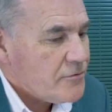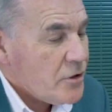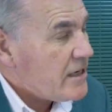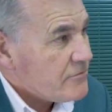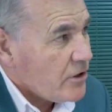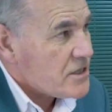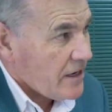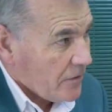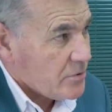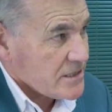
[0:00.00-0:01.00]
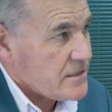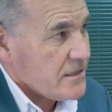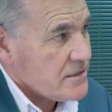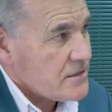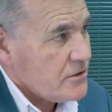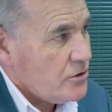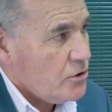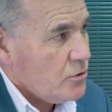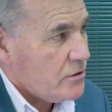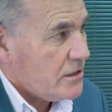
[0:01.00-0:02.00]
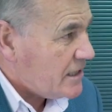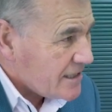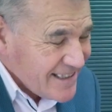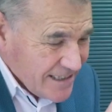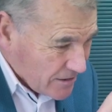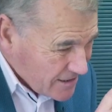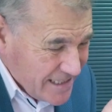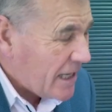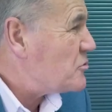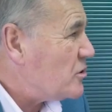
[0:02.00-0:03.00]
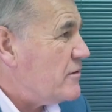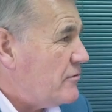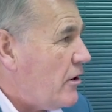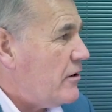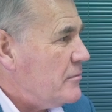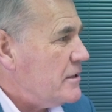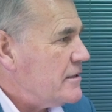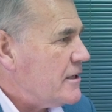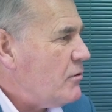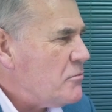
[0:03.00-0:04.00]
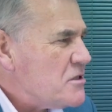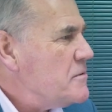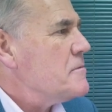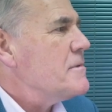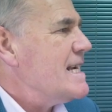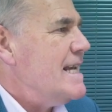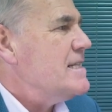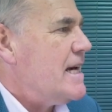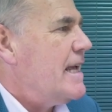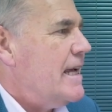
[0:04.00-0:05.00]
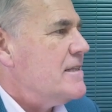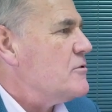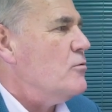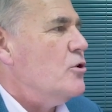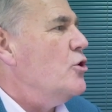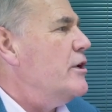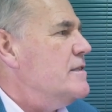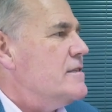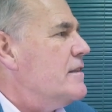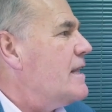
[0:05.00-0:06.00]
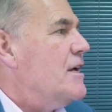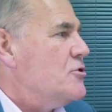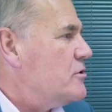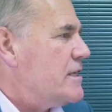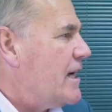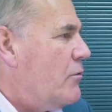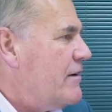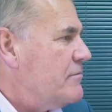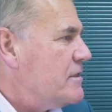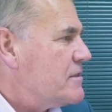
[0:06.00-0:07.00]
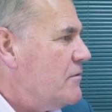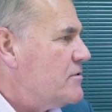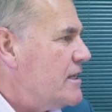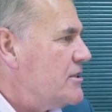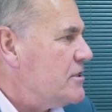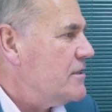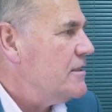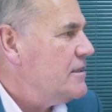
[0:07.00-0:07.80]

if you had advice for other businesses who were in the same sort of environment, you know, what would be some key takeouts or learnings that they should take away from this conversation?